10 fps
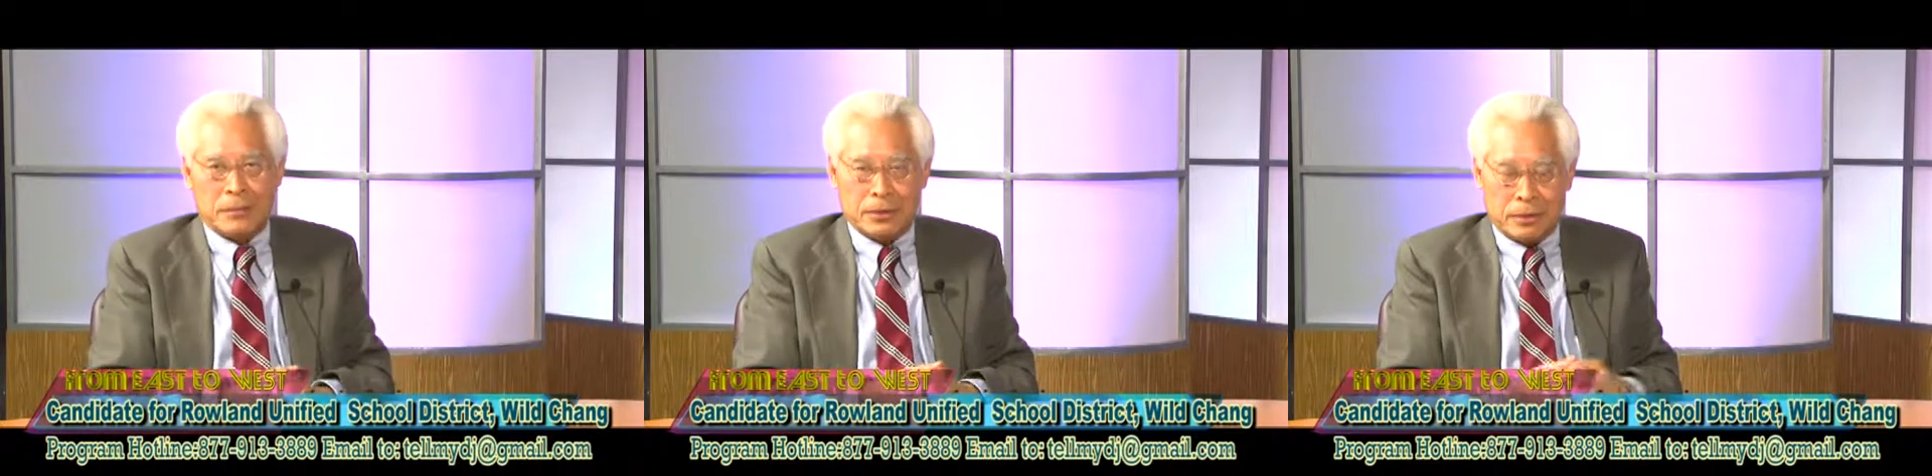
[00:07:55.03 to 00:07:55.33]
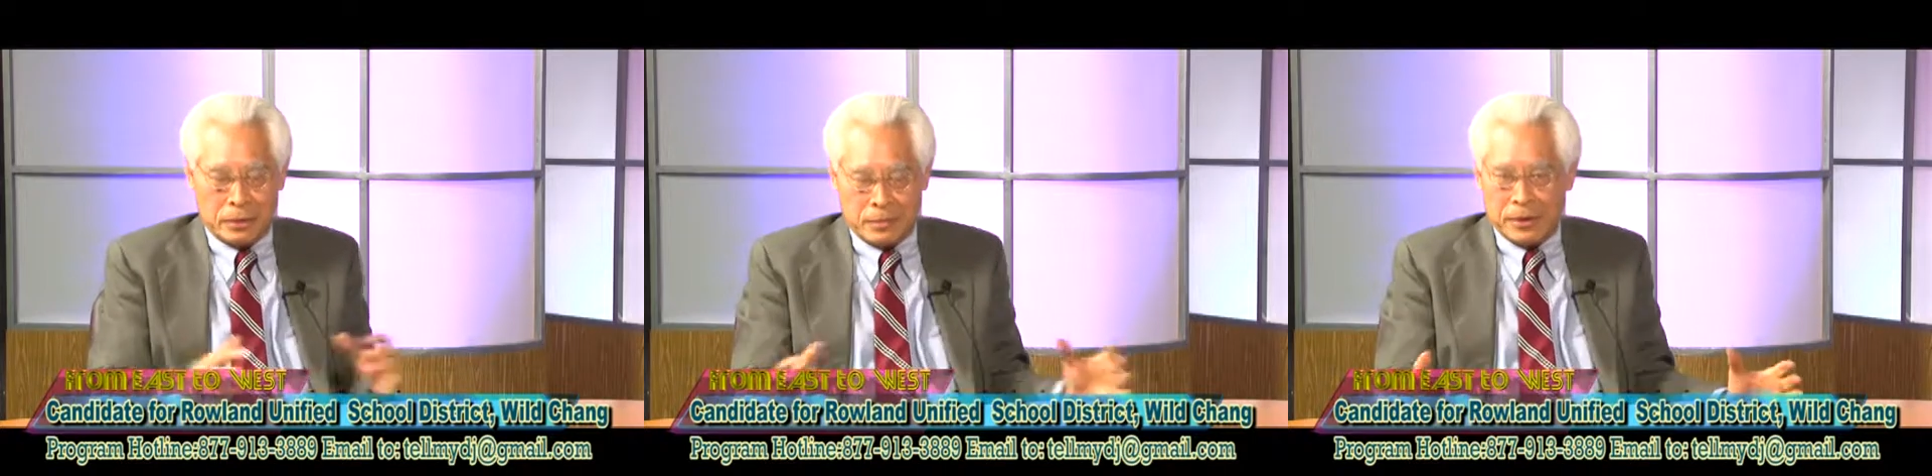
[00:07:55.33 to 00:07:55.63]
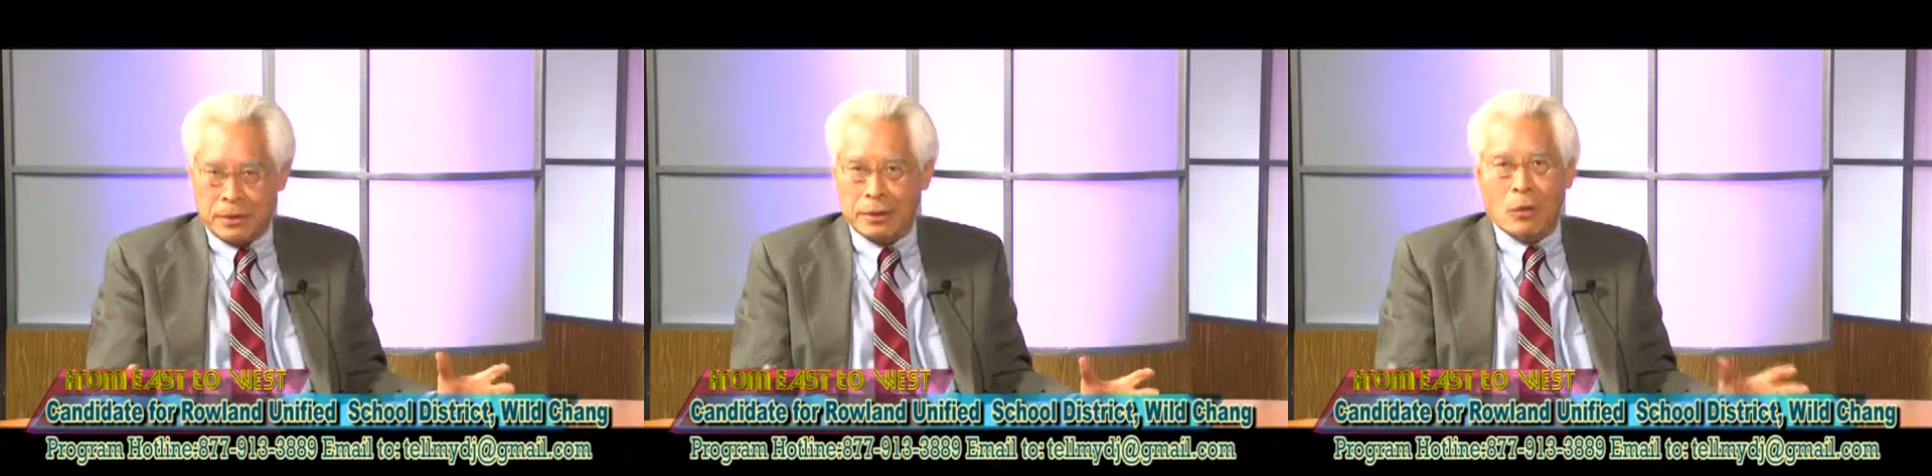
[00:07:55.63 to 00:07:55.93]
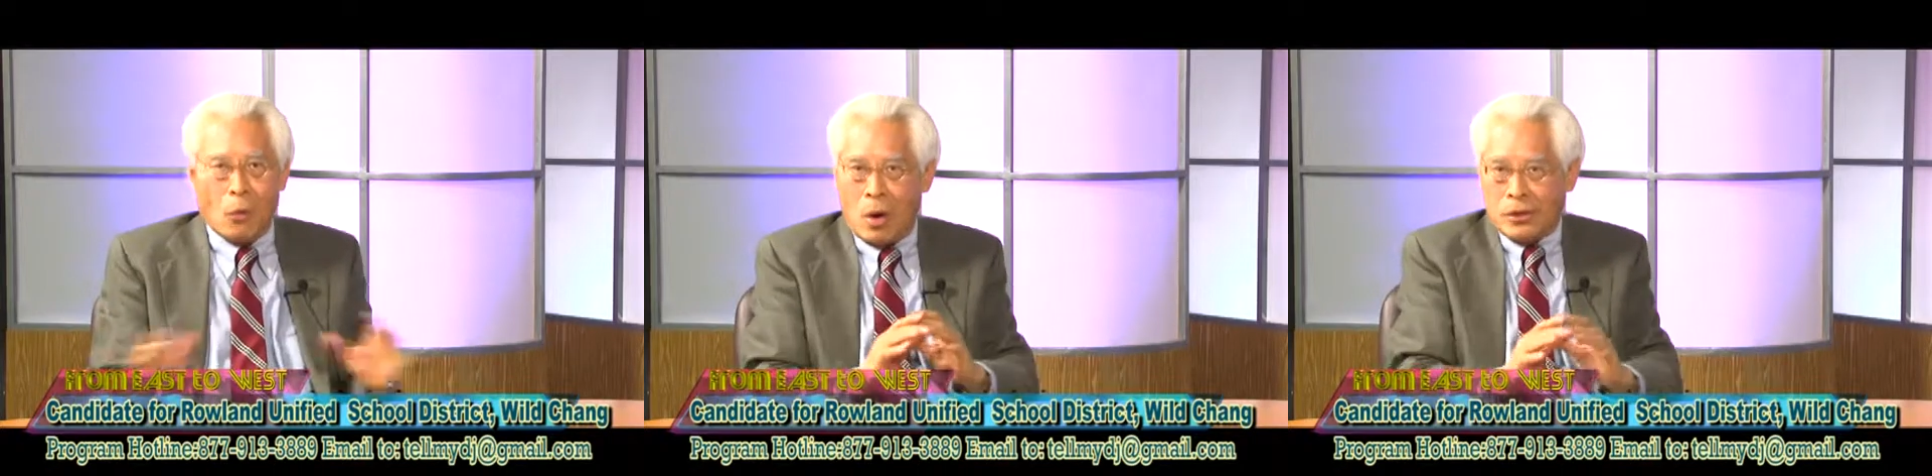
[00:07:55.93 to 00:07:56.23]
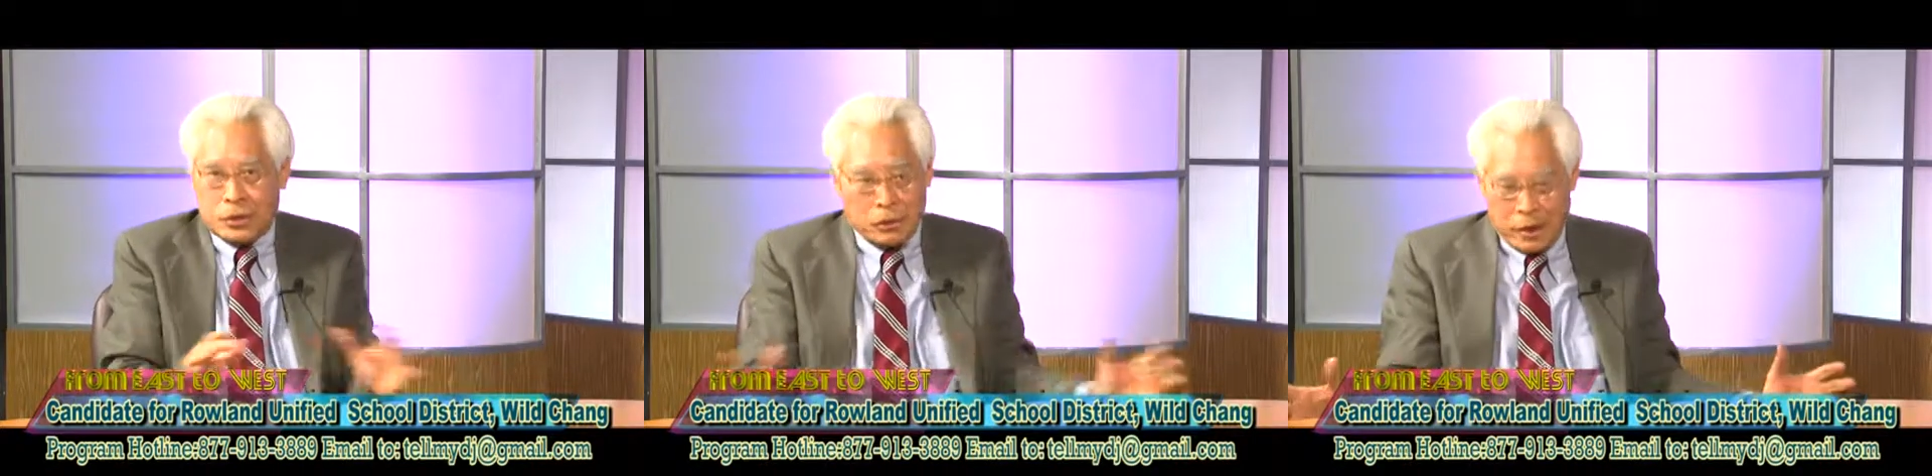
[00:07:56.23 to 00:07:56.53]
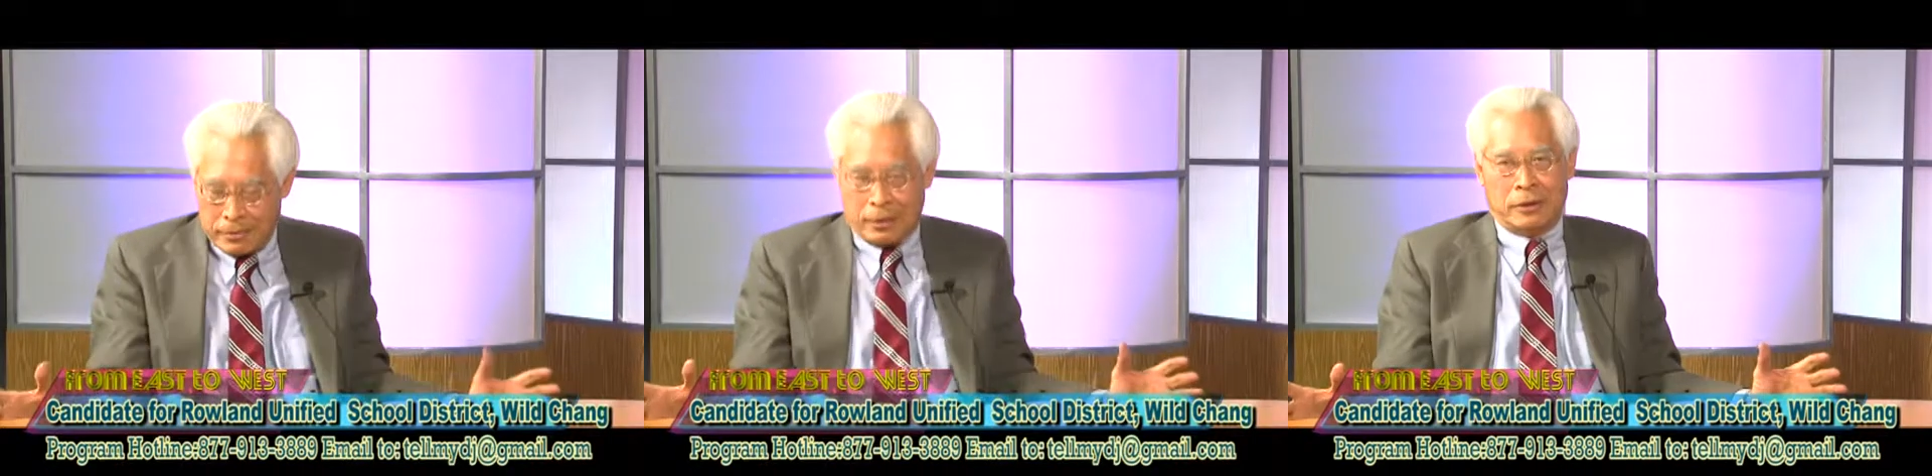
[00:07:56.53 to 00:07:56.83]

into our community whatsoever.